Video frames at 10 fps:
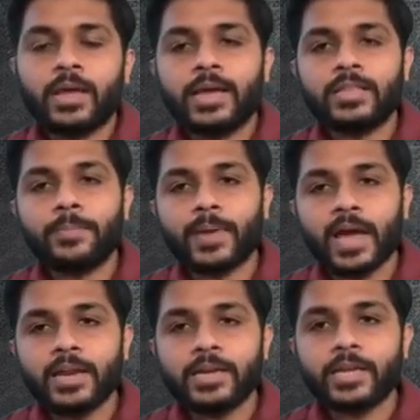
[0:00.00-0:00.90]
And the
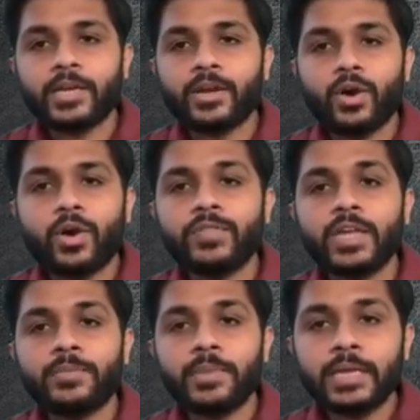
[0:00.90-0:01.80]
priority of the
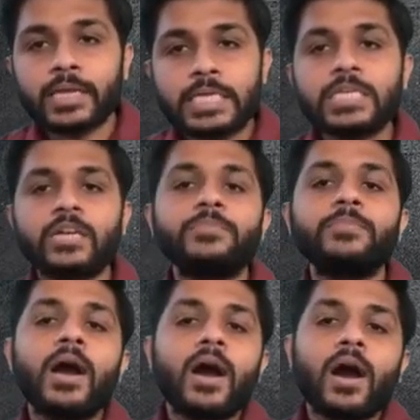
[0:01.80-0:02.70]
remaining interrupt
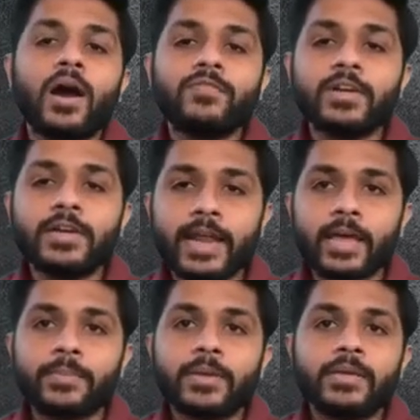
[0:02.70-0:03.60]
after
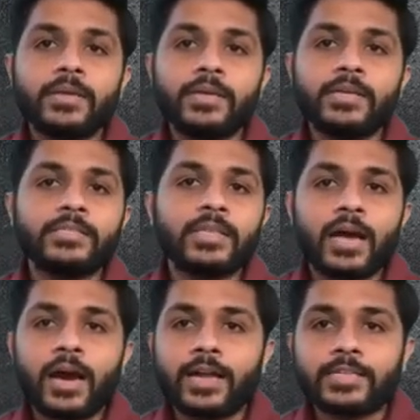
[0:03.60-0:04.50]
TRAP is
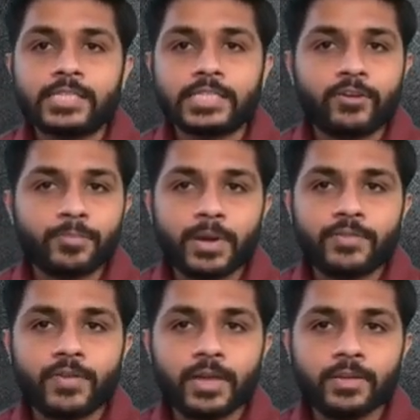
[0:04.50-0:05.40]
RST
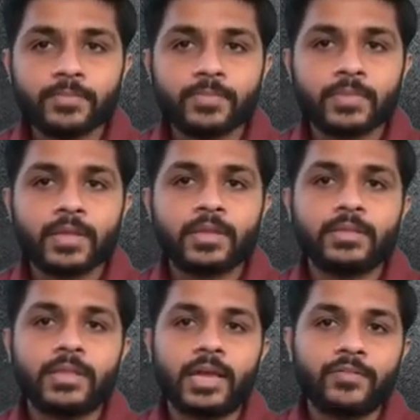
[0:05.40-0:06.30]
7.5,
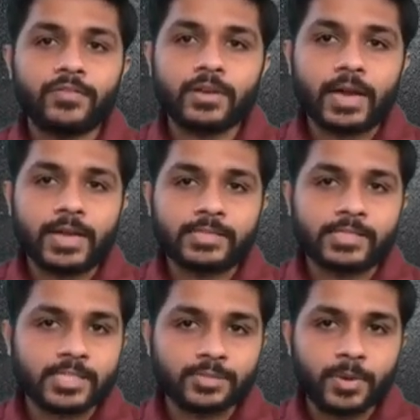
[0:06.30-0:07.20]
then after
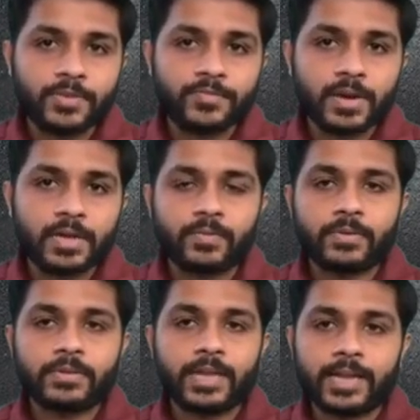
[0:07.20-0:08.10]
RST 6.5,
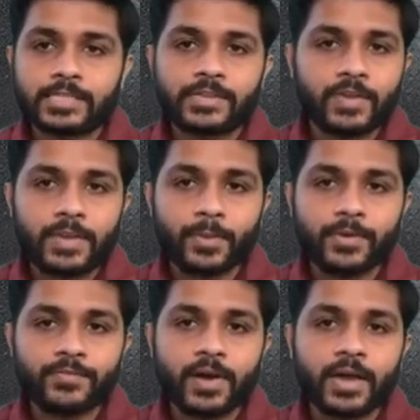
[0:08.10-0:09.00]
then RST
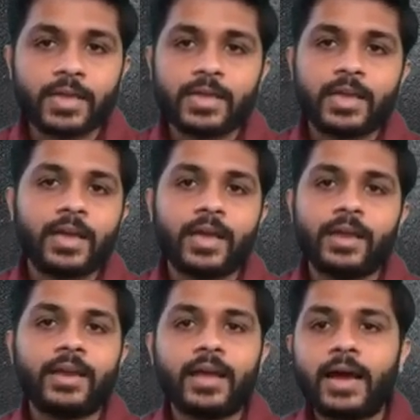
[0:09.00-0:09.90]
5.5
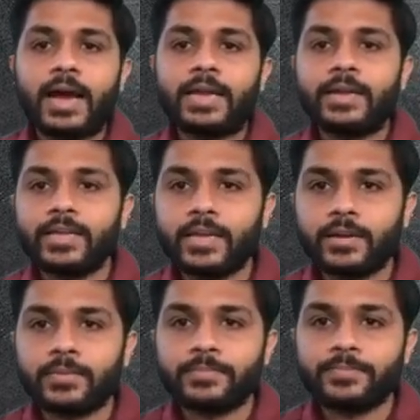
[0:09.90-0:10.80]
and INTR.